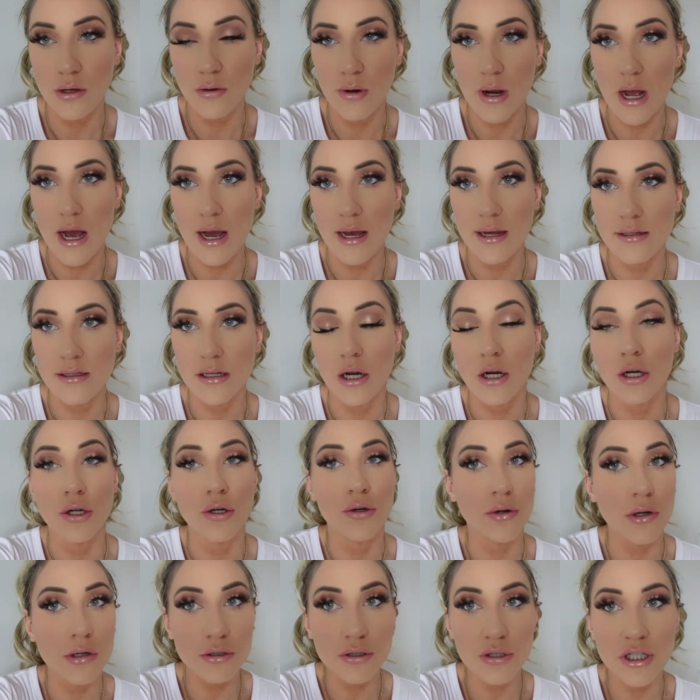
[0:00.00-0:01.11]
you guys are
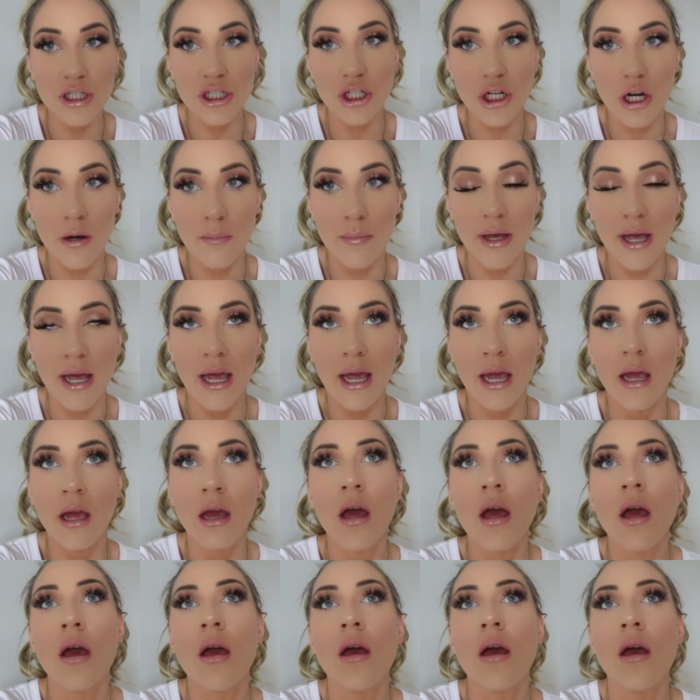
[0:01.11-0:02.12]
grocery shopping.